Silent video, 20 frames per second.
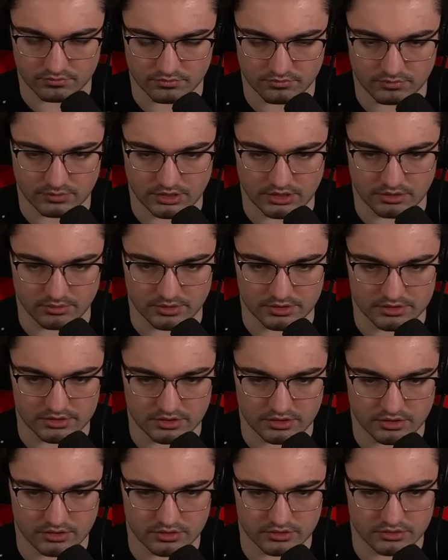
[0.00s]
But anyways,
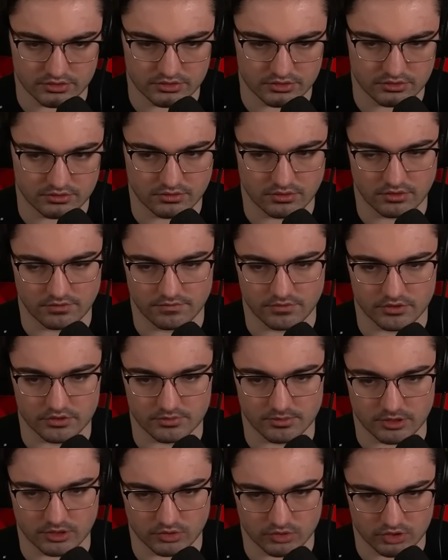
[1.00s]
there's our first
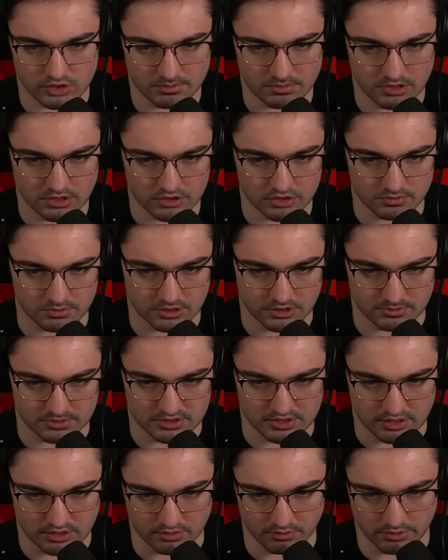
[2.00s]
microchip, and I'll just pick up the
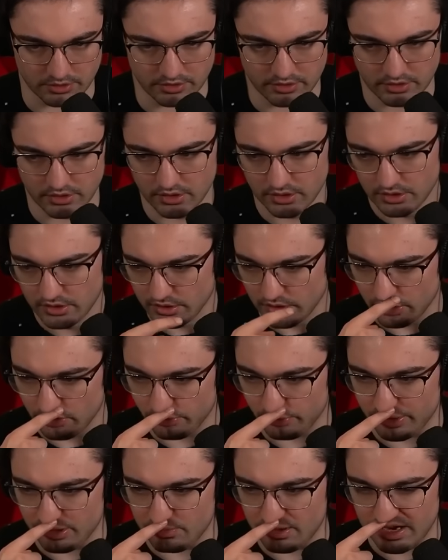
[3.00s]
second one on the
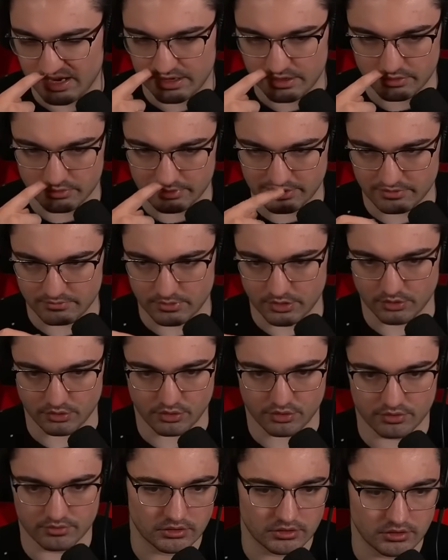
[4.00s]
way by, now that we have
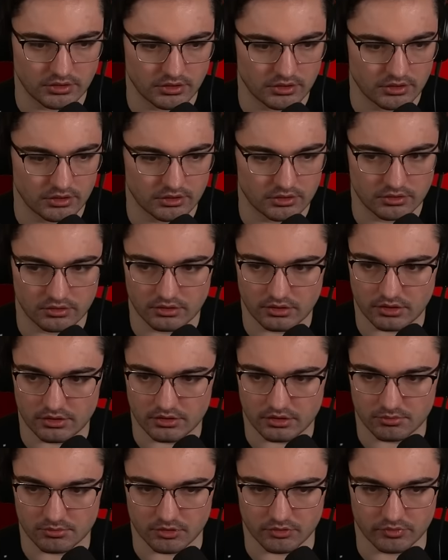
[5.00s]
both. And I think
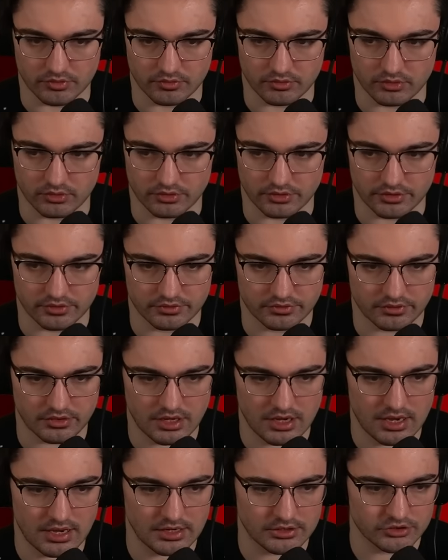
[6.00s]
I'm going to re-roll this.
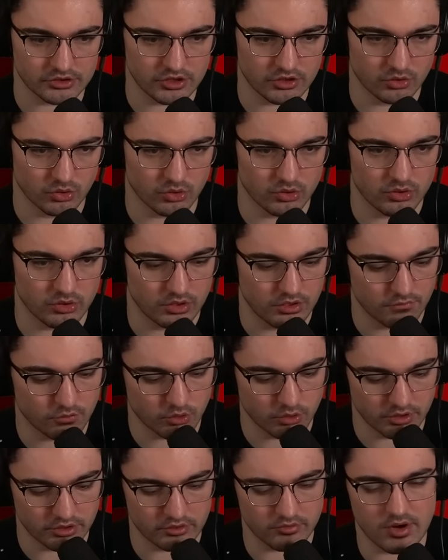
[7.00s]
Actually, corridor. If we're
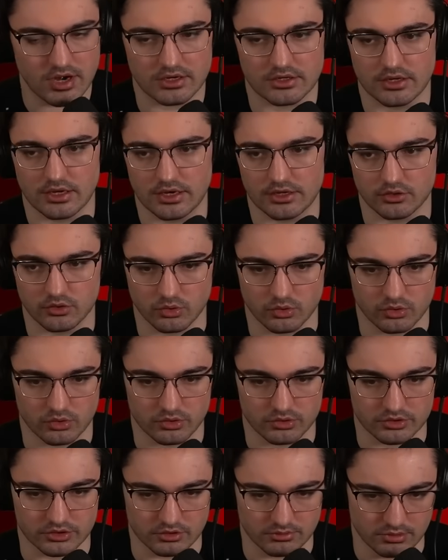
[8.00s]
going to rank 9, corridor
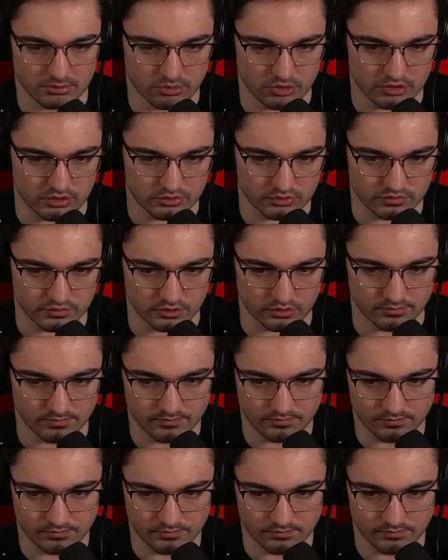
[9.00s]
is going to be pretty useful.